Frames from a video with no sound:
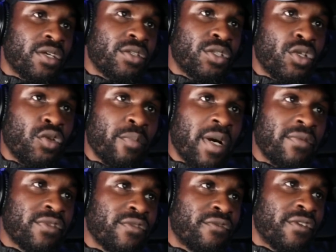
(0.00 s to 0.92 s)
two
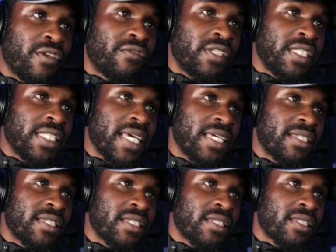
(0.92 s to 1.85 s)
months and fifteen
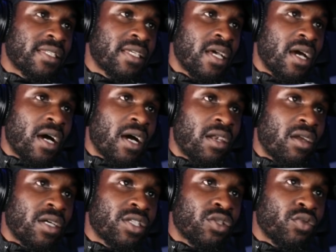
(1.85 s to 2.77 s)
days since I
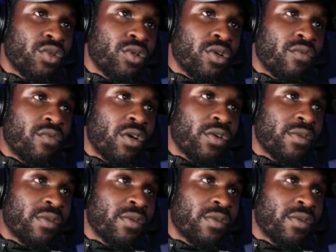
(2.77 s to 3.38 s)
last saw you enrolled.